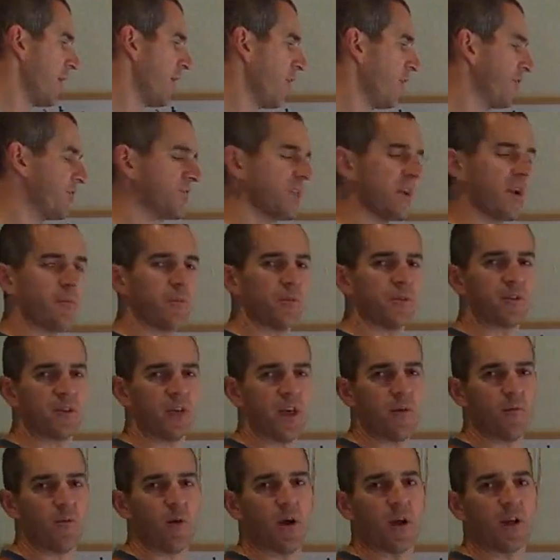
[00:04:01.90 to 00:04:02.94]
all set up the
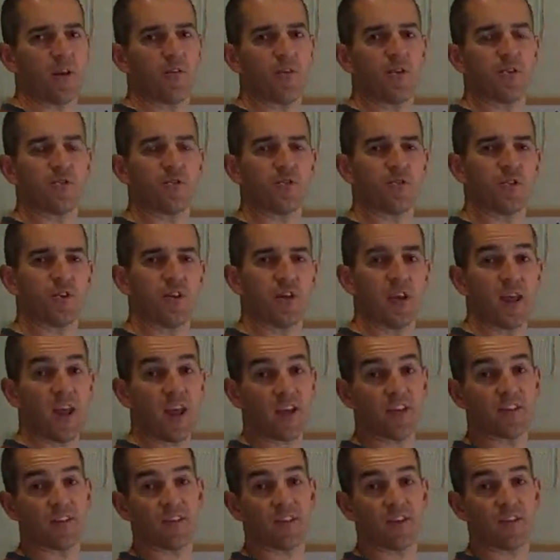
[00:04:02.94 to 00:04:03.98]
same way. You're interested in
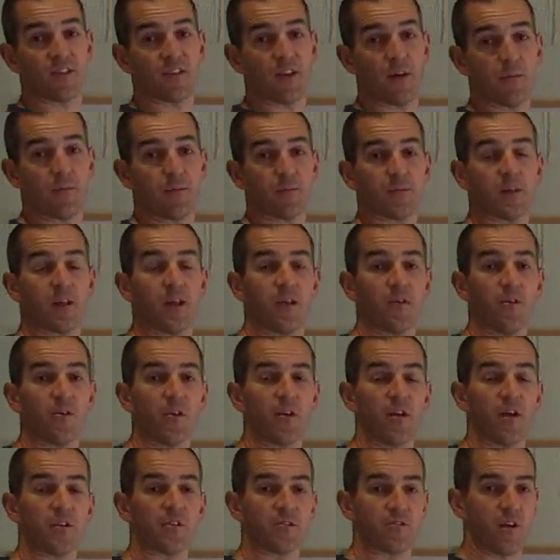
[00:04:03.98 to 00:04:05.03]
x-intercepts, and all
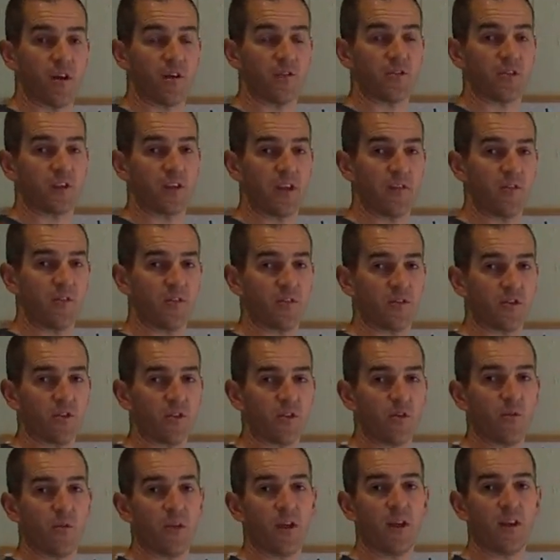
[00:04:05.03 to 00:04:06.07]
of those graphs are given to
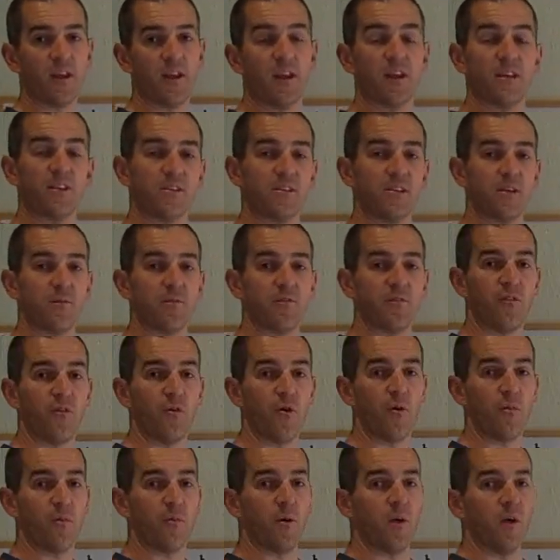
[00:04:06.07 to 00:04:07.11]
you in intercept
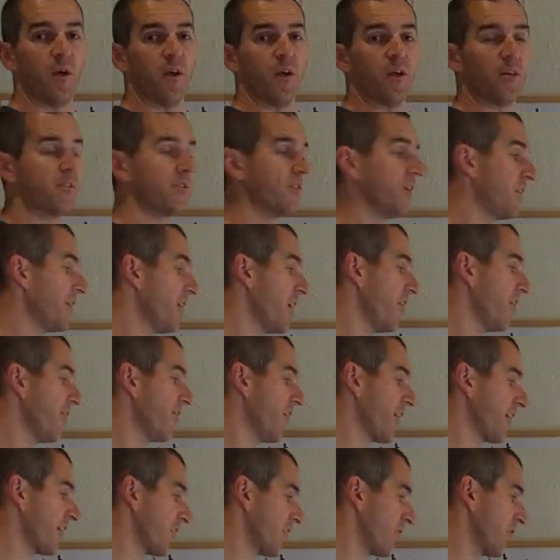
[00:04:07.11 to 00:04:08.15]
form. So null
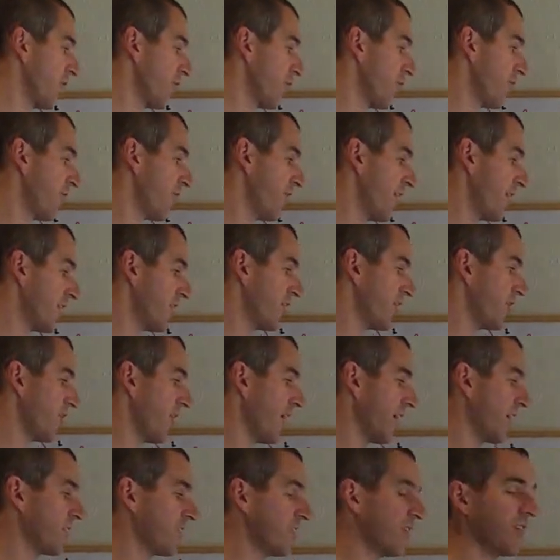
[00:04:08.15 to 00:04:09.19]
factor law will find you your
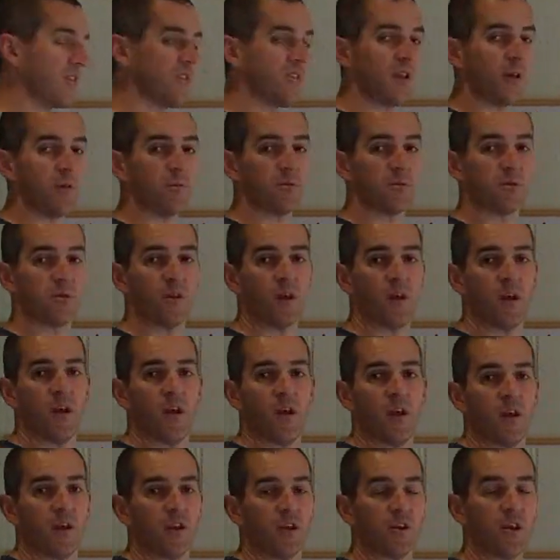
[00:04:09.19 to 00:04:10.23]
x-intercepts.
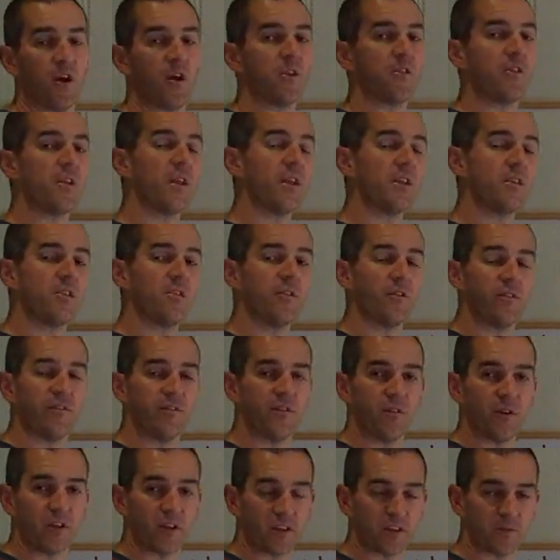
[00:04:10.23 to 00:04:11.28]
You don't need to do a
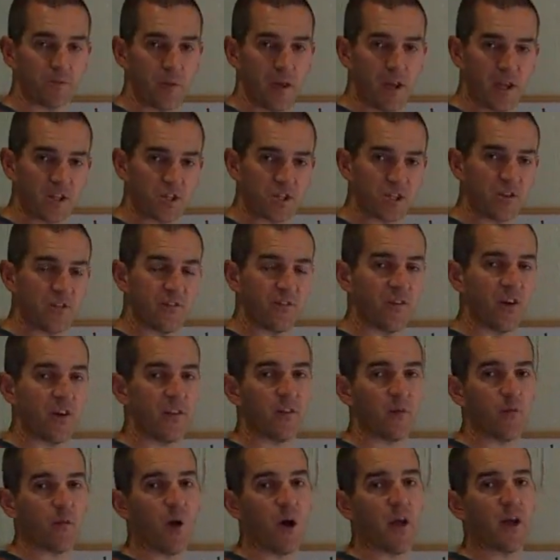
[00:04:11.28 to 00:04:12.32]
full expansion to find
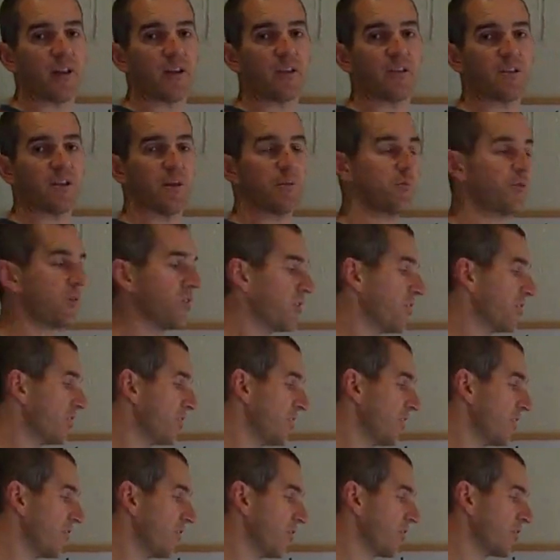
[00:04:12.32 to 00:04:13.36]
the y-intercept, you just
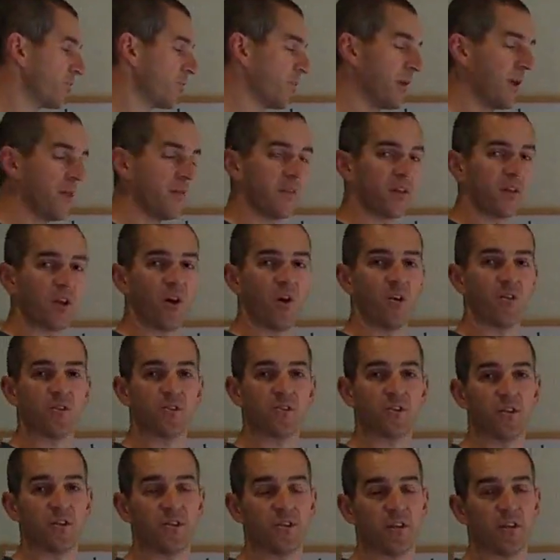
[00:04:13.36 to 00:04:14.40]
need to expand the
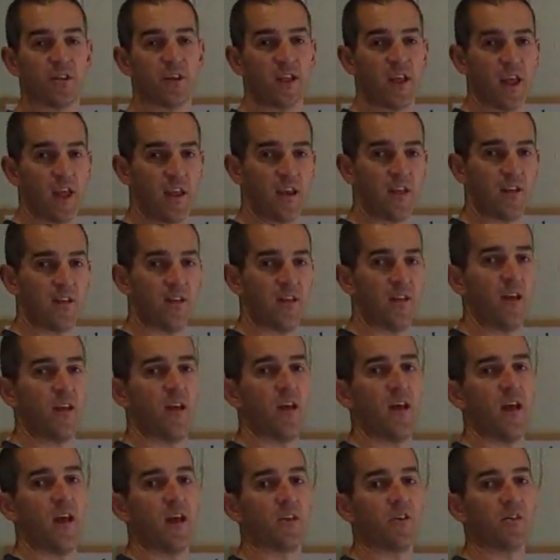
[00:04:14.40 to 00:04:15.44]
constants at the end,
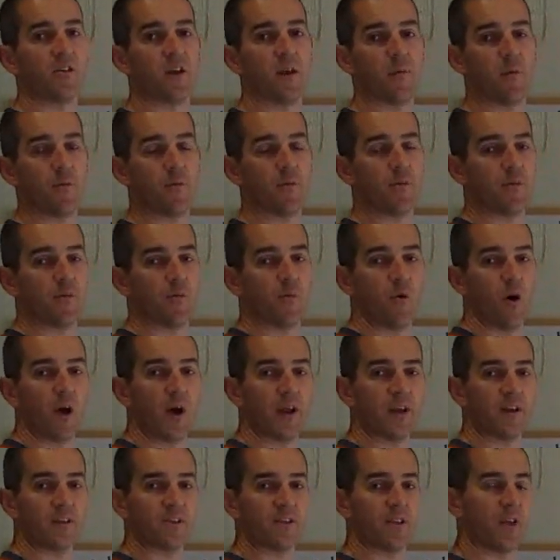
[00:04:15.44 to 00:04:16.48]
and you'll come up with the
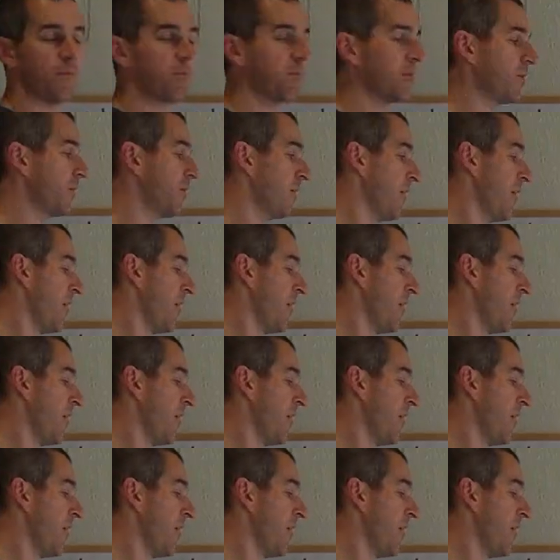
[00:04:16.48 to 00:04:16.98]
y-intercept.